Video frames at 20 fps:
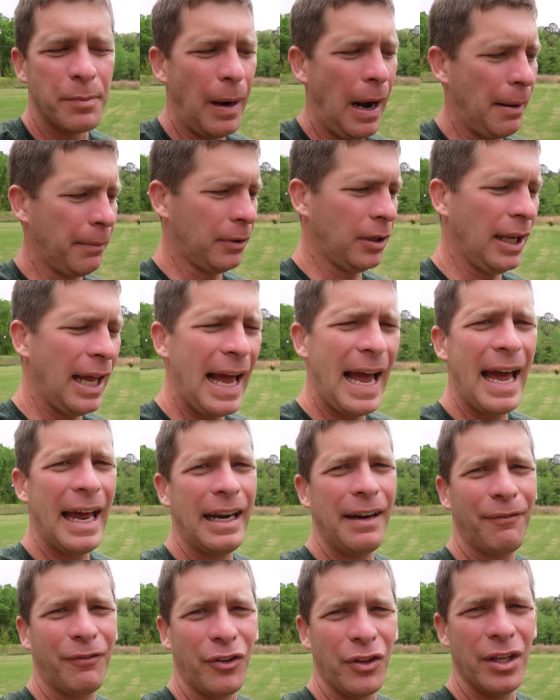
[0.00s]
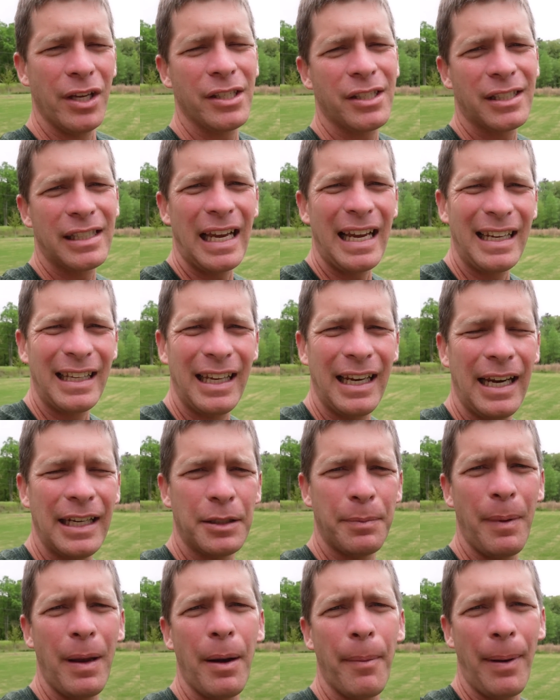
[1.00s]
But I'm glad for this sake that
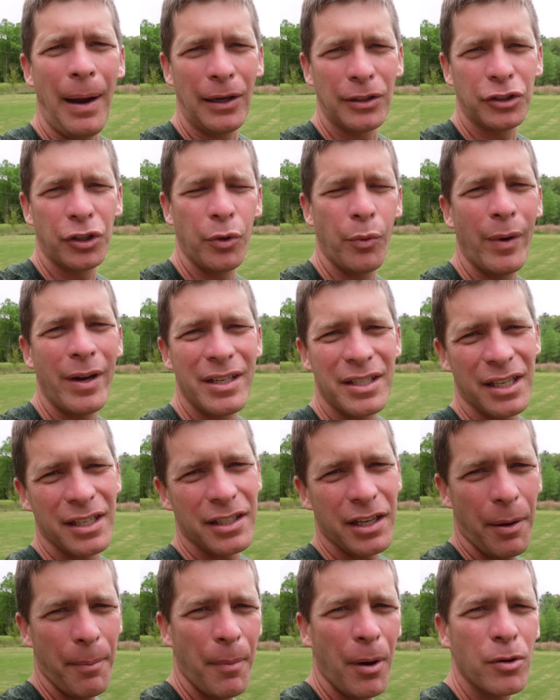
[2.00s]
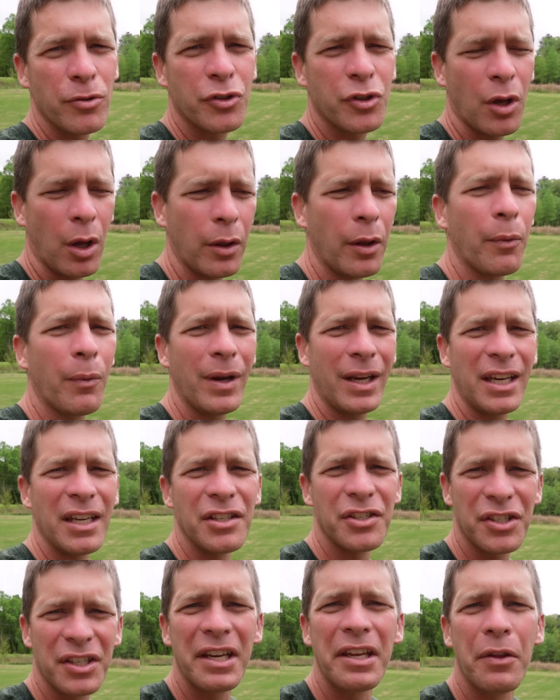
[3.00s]
it's been about two weeks since I mowed so that we
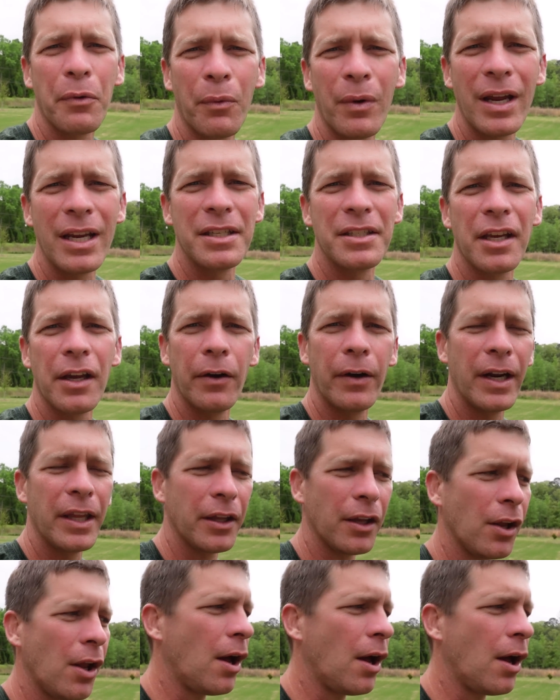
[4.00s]
can see the weeds that are in the